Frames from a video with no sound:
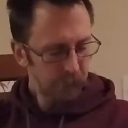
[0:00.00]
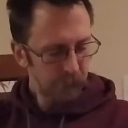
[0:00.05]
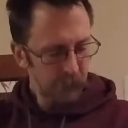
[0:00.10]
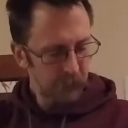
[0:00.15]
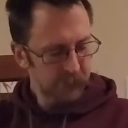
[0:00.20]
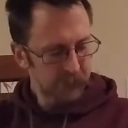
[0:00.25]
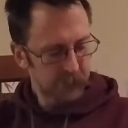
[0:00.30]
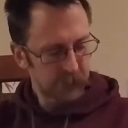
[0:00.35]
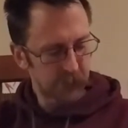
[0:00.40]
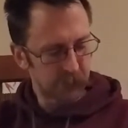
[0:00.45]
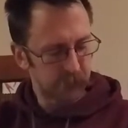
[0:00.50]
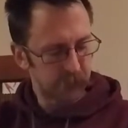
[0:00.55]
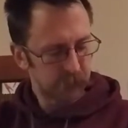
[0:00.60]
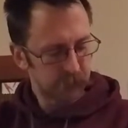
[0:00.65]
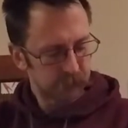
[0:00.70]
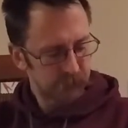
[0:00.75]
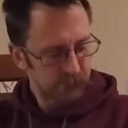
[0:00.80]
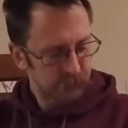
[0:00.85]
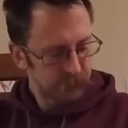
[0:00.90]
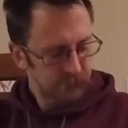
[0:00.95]
So,
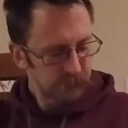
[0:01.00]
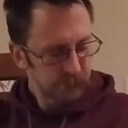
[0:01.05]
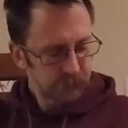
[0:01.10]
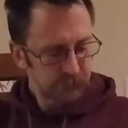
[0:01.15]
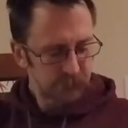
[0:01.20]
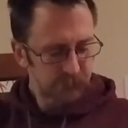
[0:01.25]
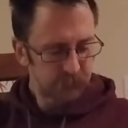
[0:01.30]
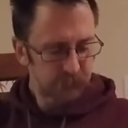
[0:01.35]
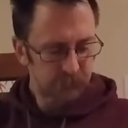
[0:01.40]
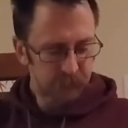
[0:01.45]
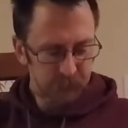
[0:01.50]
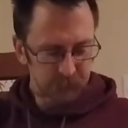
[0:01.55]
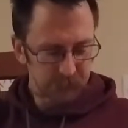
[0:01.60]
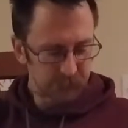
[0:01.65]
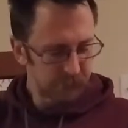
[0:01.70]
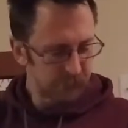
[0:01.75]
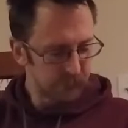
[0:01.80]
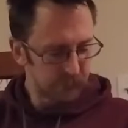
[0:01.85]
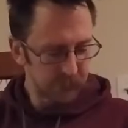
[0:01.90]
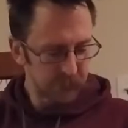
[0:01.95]

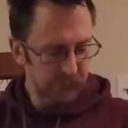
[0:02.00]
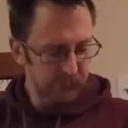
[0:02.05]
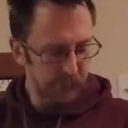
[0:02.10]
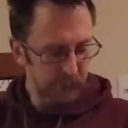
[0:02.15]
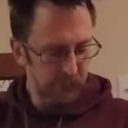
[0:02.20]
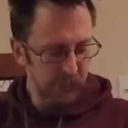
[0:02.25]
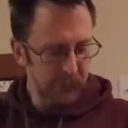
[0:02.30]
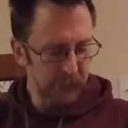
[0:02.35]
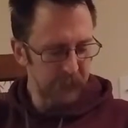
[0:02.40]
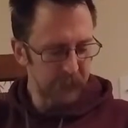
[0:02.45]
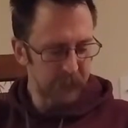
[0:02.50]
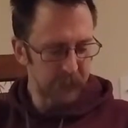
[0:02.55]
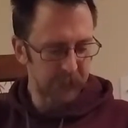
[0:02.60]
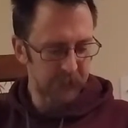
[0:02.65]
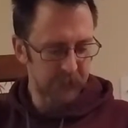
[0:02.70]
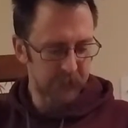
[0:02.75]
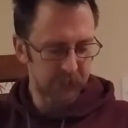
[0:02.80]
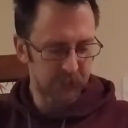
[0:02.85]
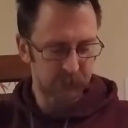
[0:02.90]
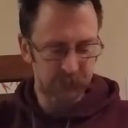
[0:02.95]
if you run into
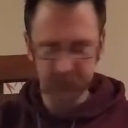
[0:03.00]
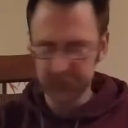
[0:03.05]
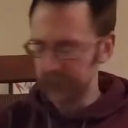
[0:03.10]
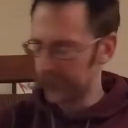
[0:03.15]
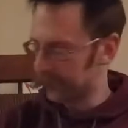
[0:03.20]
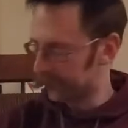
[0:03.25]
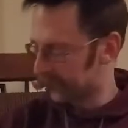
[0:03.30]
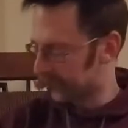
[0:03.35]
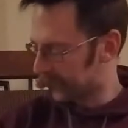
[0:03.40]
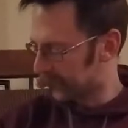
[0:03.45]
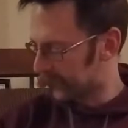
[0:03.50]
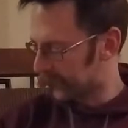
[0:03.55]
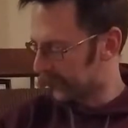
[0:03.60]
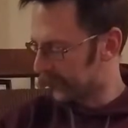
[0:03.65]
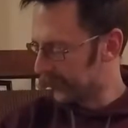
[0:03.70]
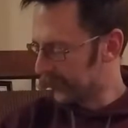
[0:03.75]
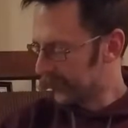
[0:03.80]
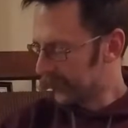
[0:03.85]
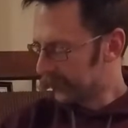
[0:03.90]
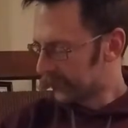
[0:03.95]
this, definitely
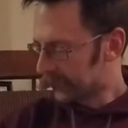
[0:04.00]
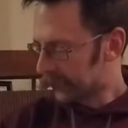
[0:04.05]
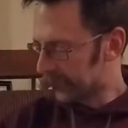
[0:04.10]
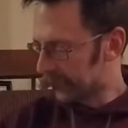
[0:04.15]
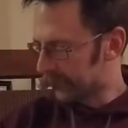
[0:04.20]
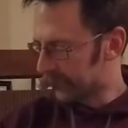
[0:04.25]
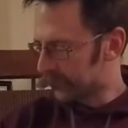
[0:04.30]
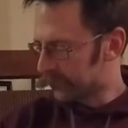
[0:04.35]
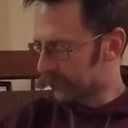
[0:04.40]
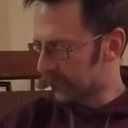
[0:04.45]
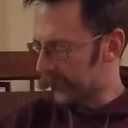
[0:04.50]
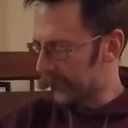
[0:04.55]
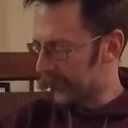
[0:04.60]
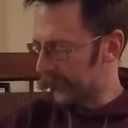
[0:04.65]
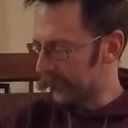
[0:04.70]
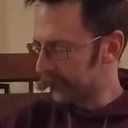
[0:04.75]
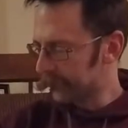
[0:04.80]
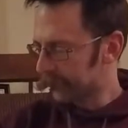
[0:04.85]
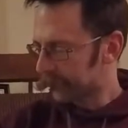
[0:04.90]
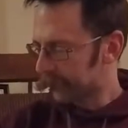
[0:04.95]
give it a try.